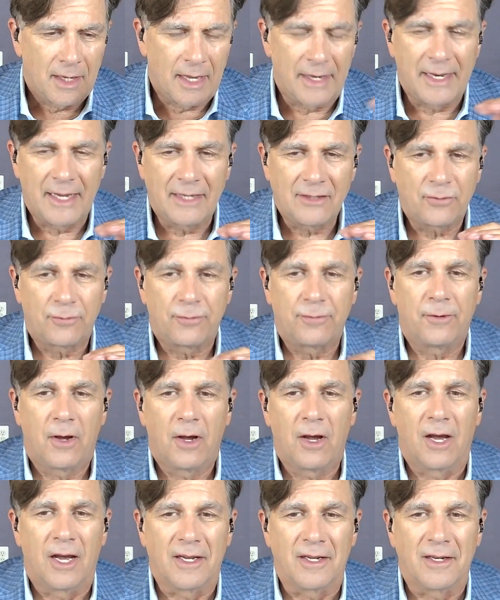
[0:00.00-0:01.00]
and that's
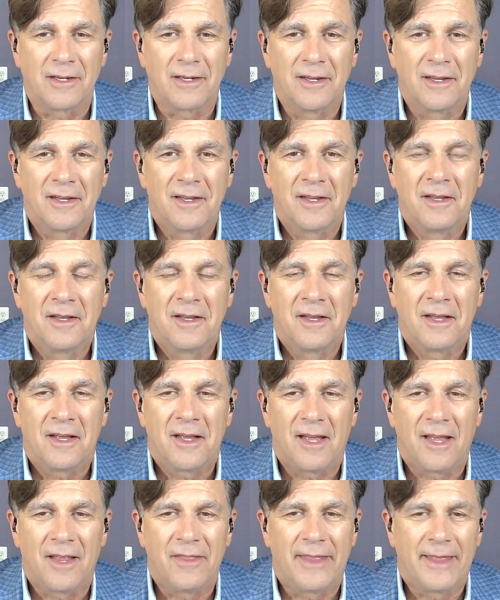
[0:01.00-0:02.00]
fine.
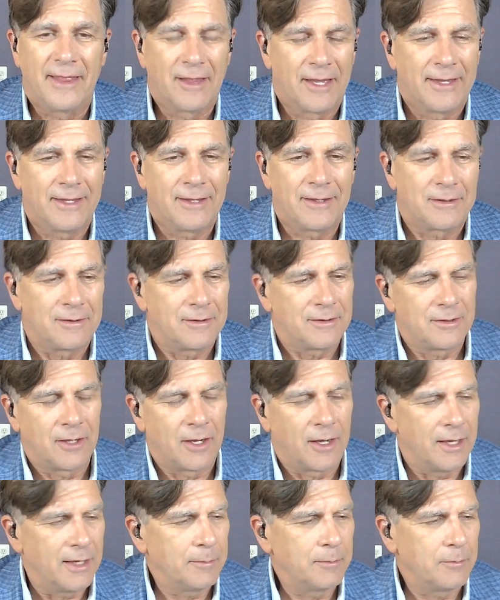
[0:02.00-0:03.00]
And then
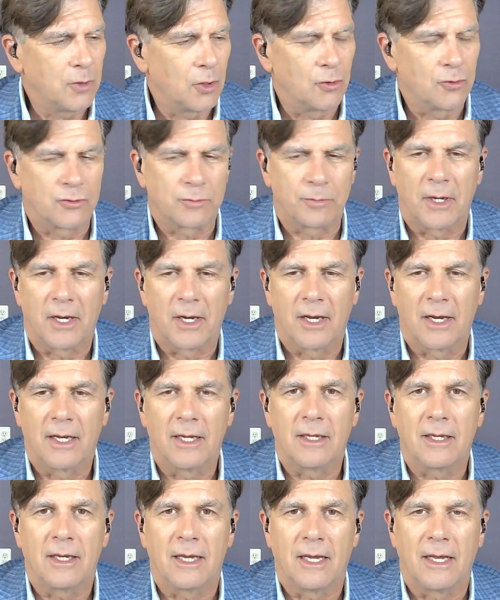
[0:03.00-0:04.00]
time goes
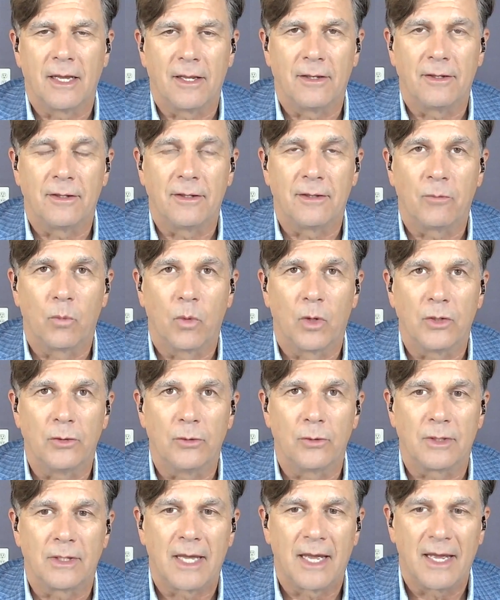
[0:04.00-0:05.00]
by, and what
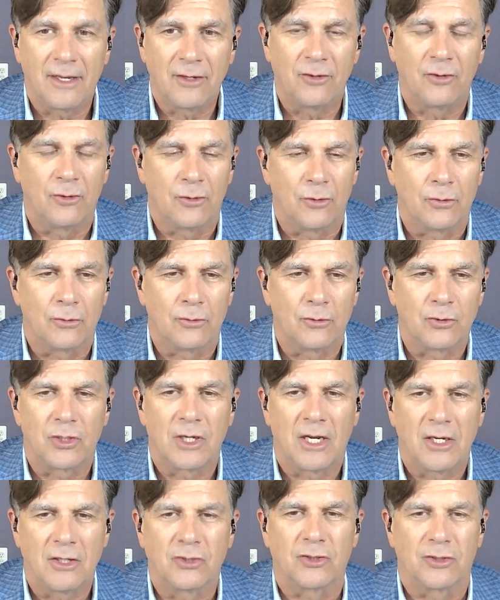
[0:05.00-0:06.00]
you can do
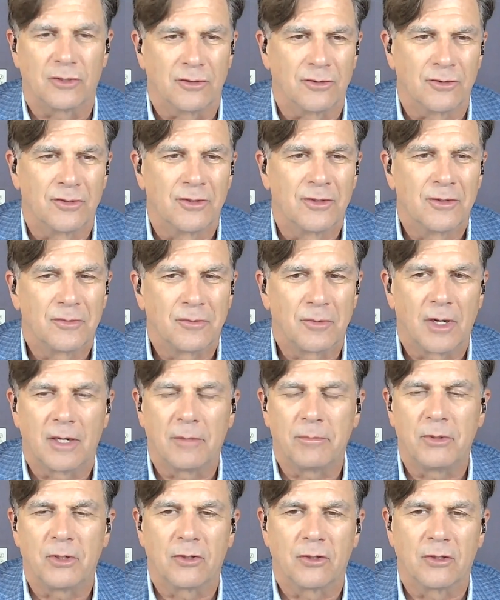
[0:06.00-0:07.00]
changes, right?
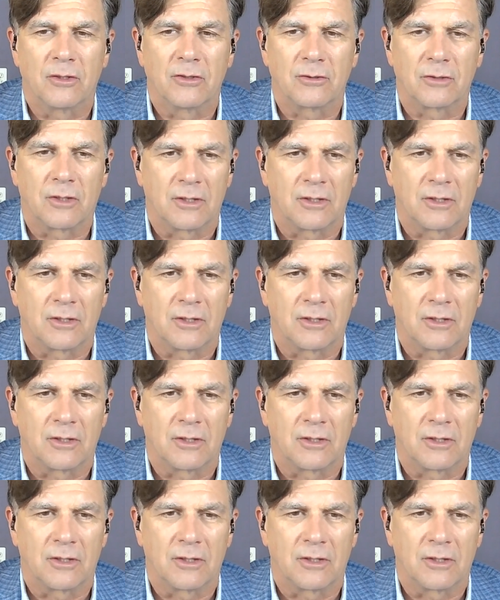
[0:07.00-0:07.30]
Because the